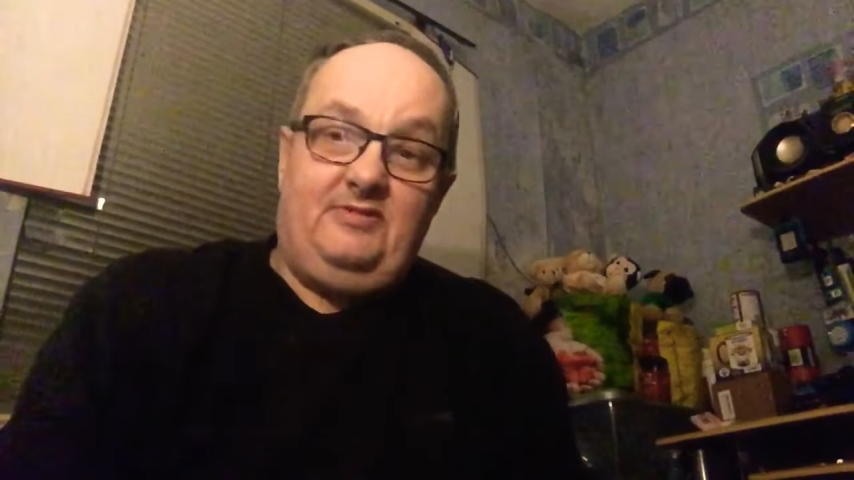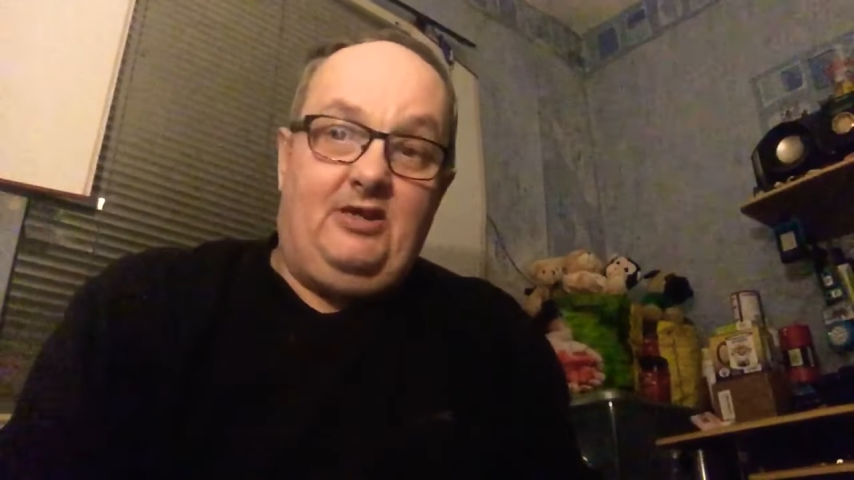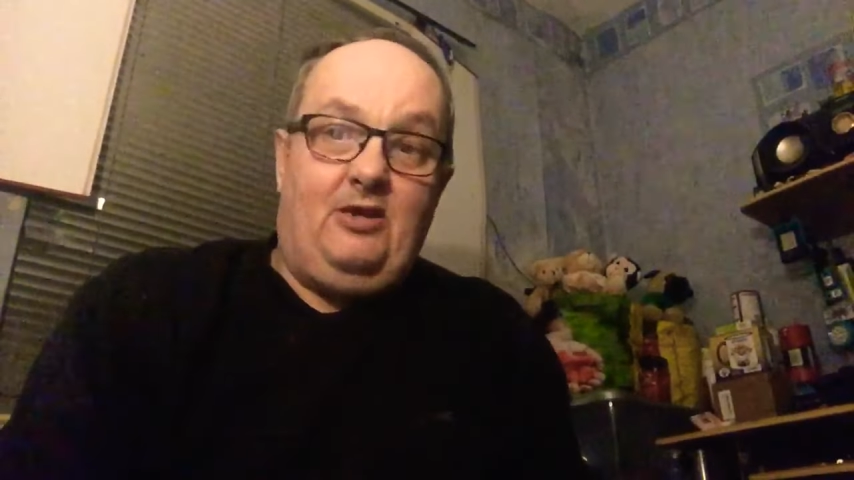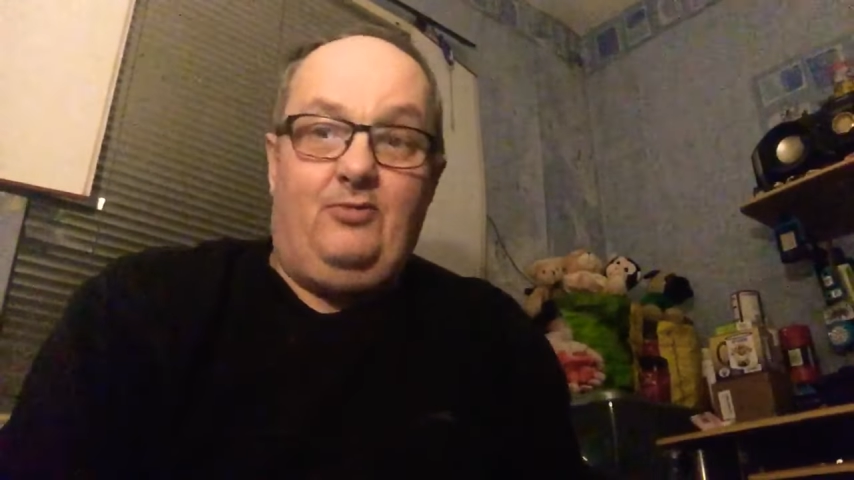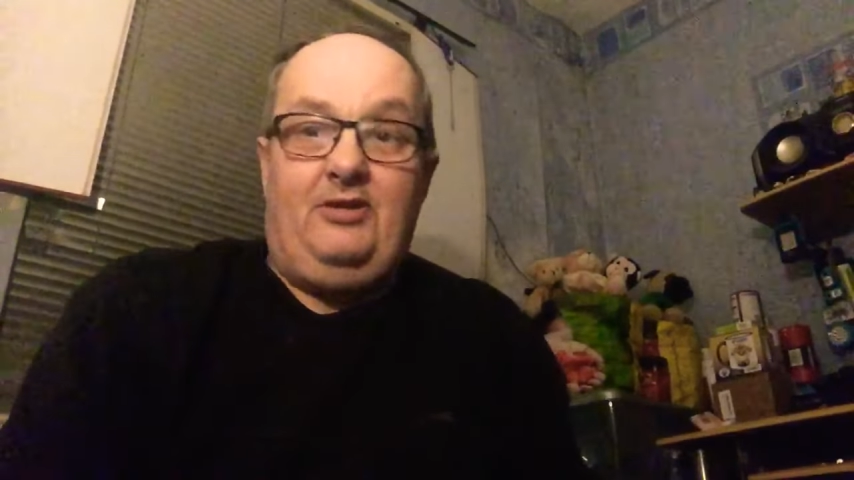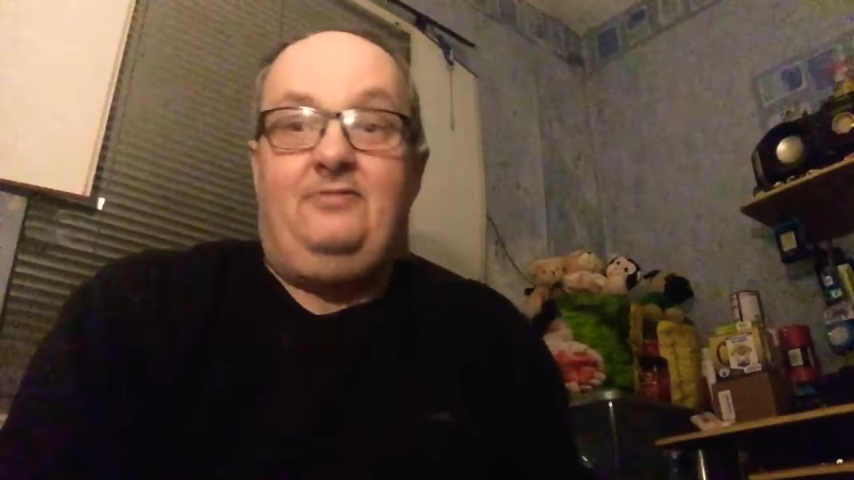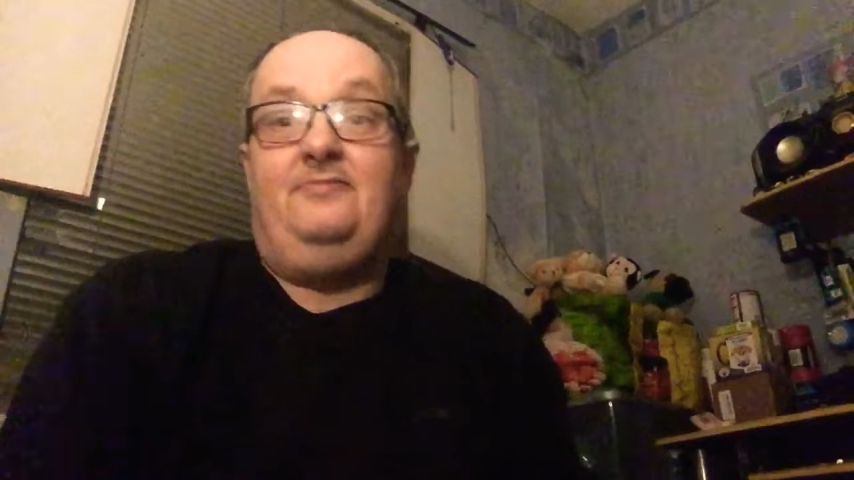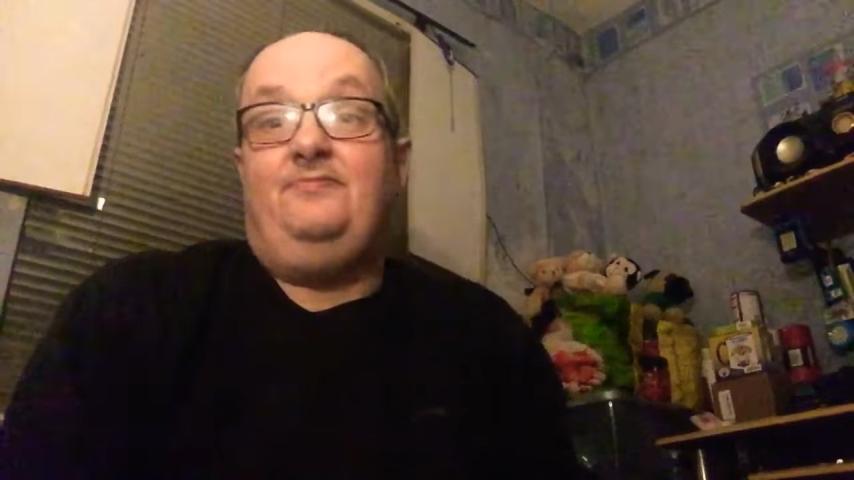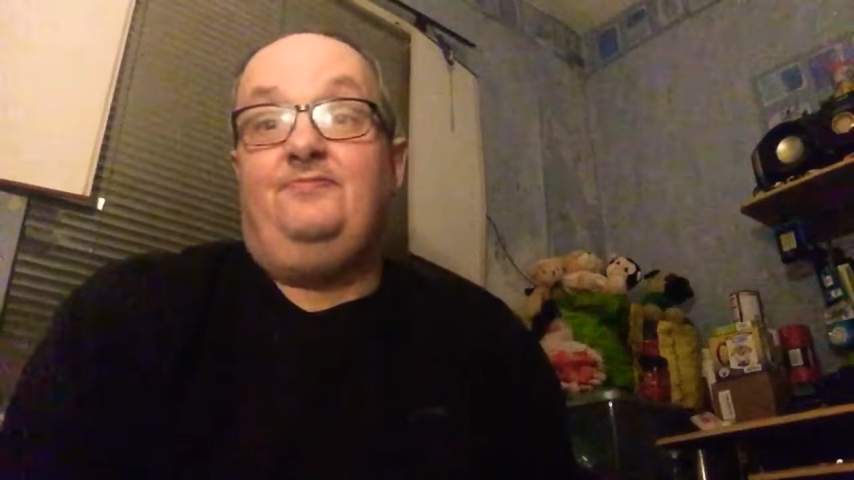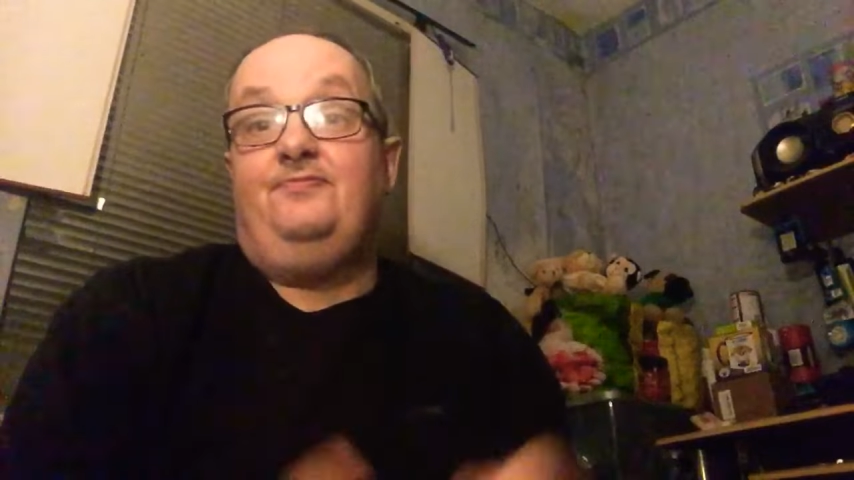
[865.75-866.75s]
Yeah, I mean,
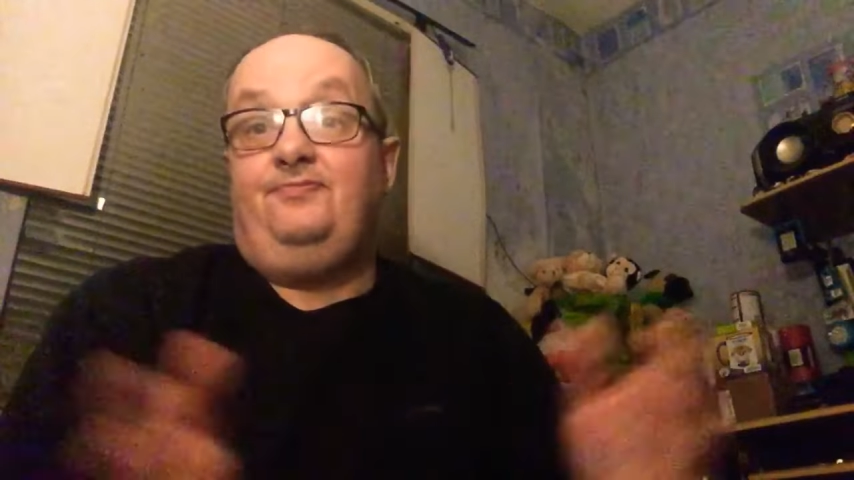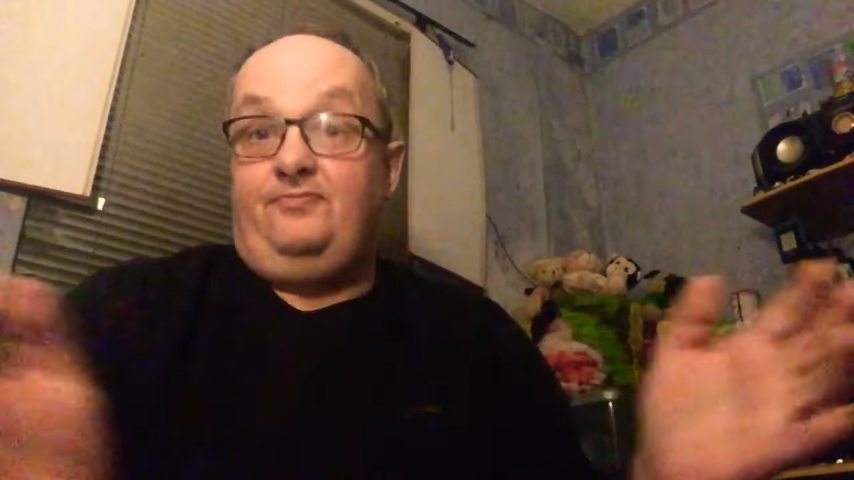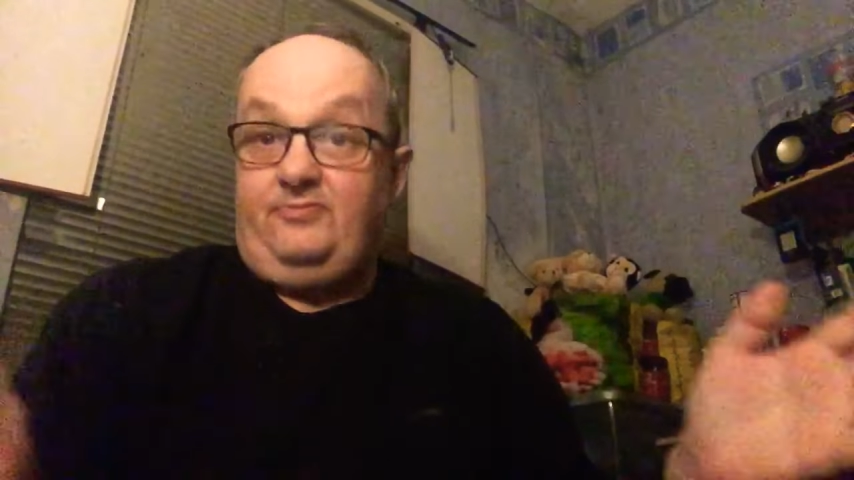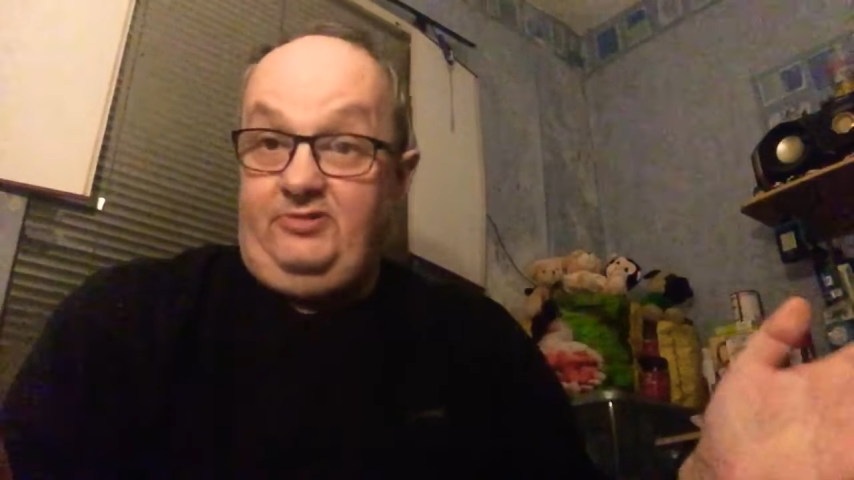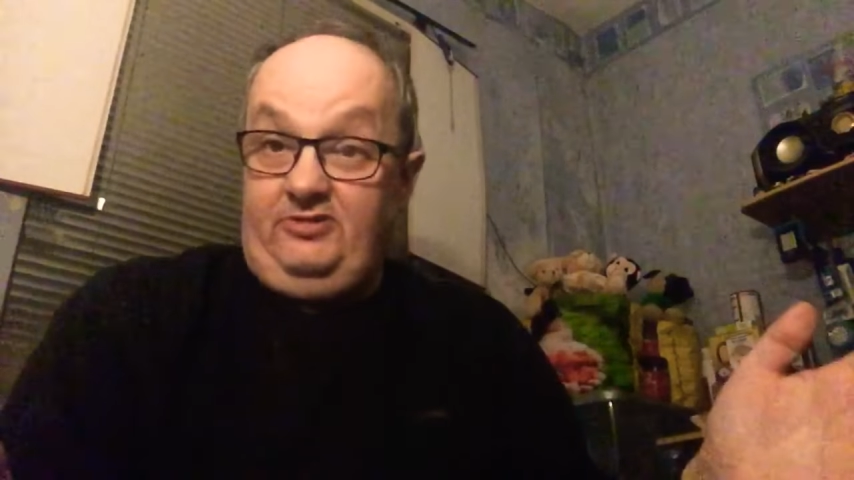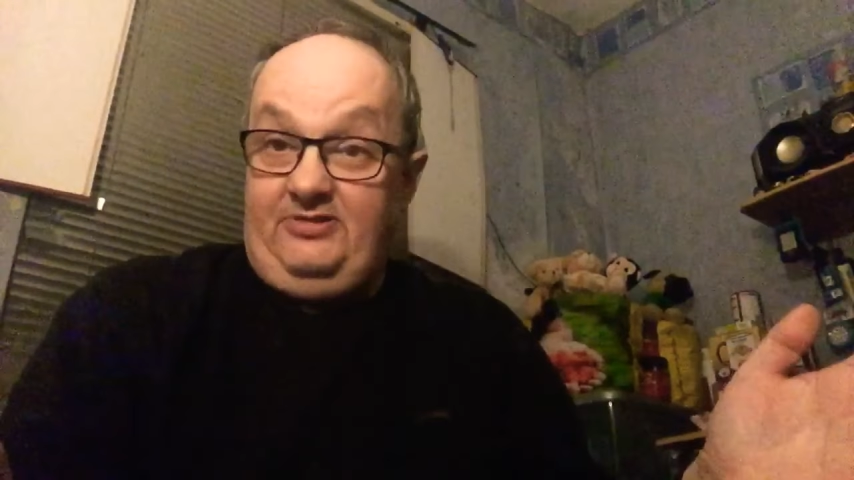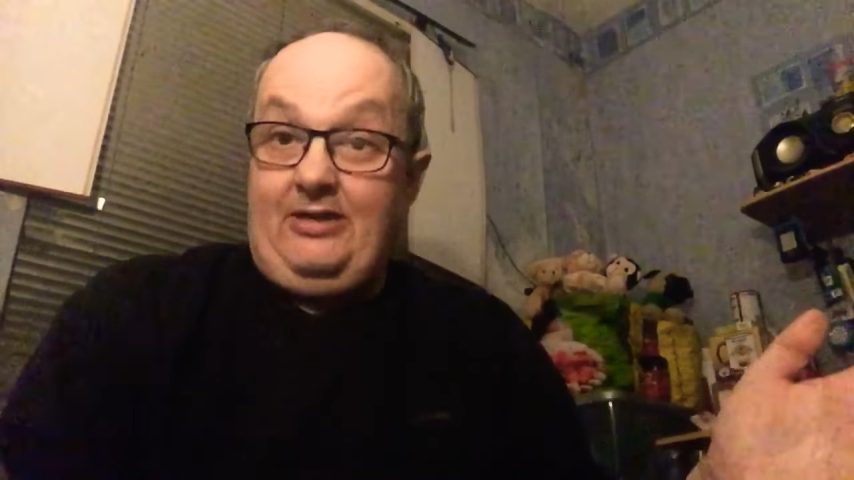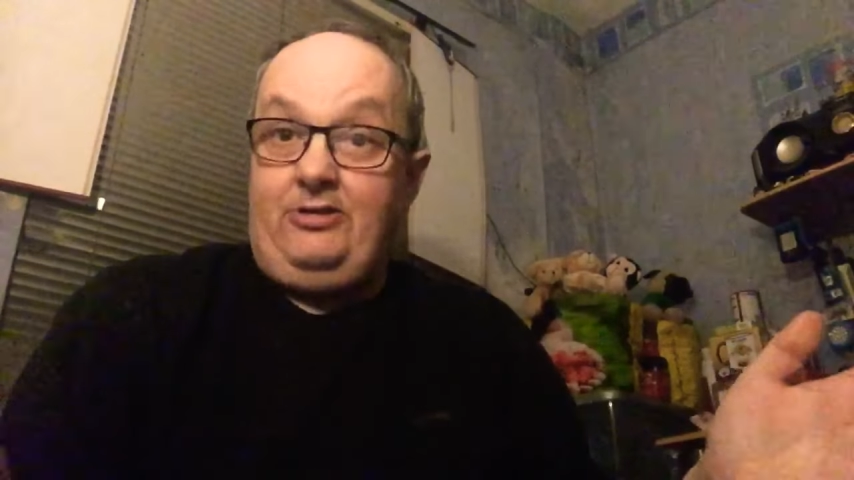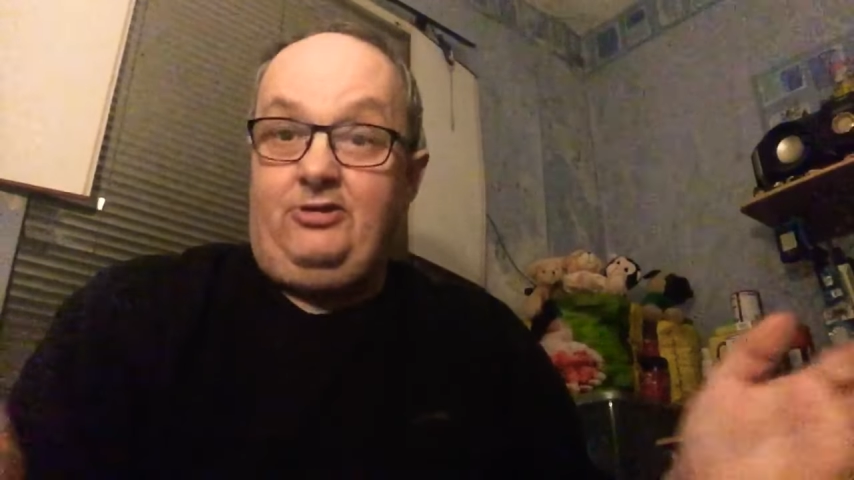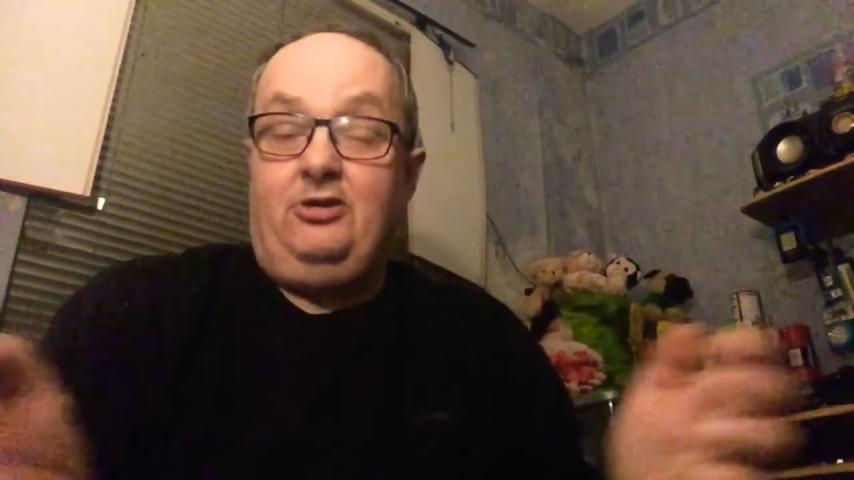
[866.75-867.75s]

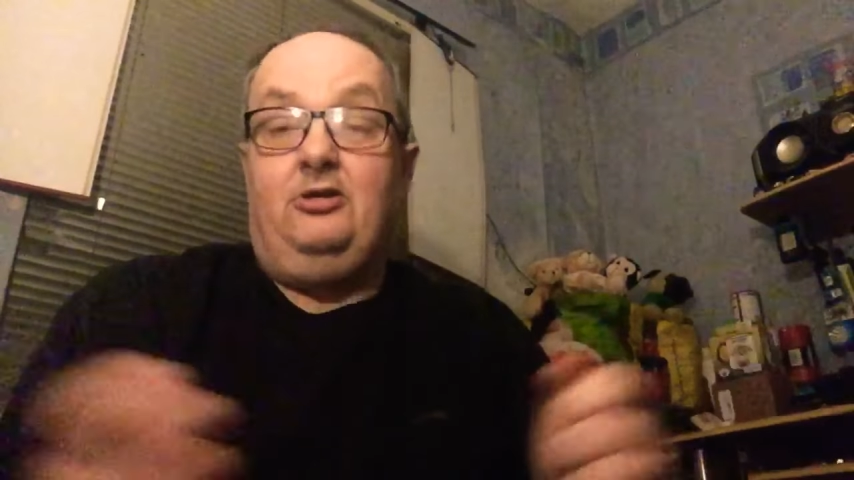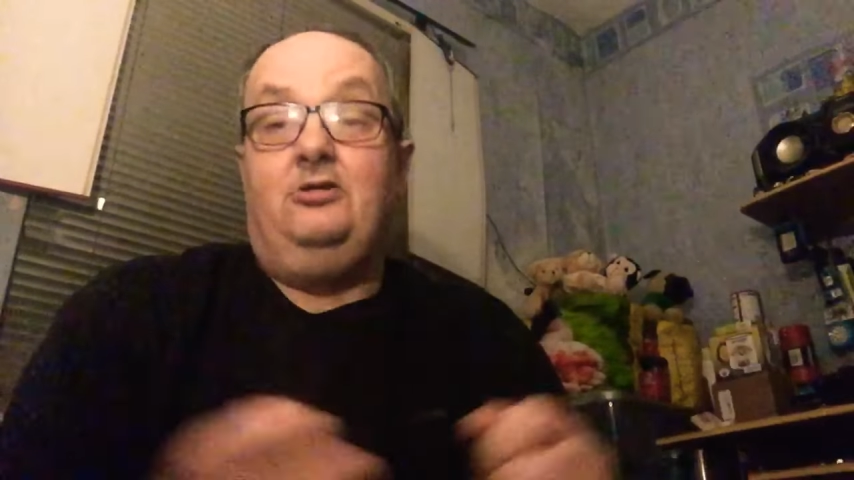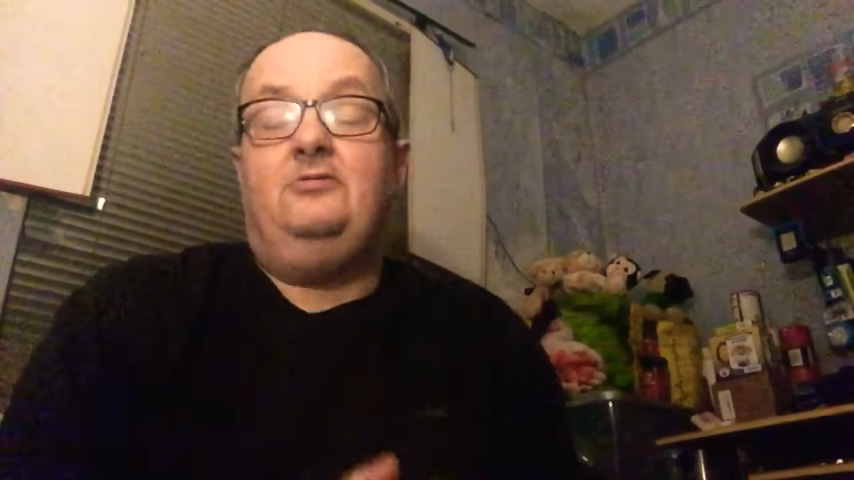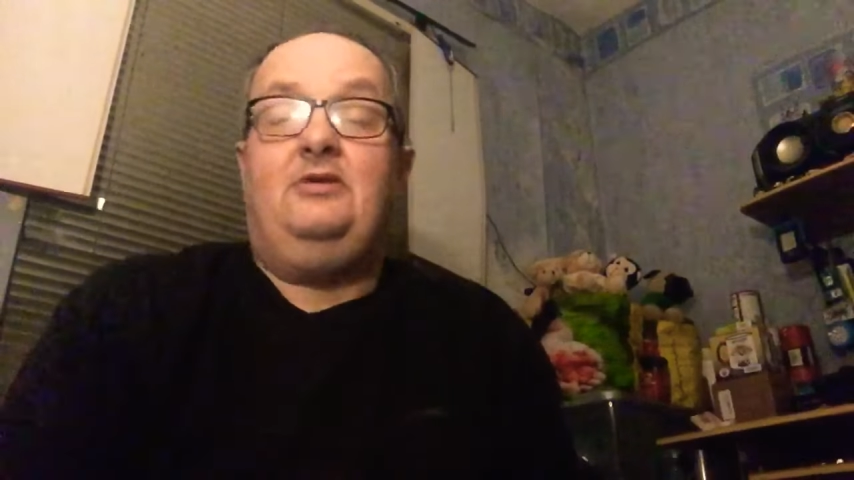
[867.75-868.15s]
now you know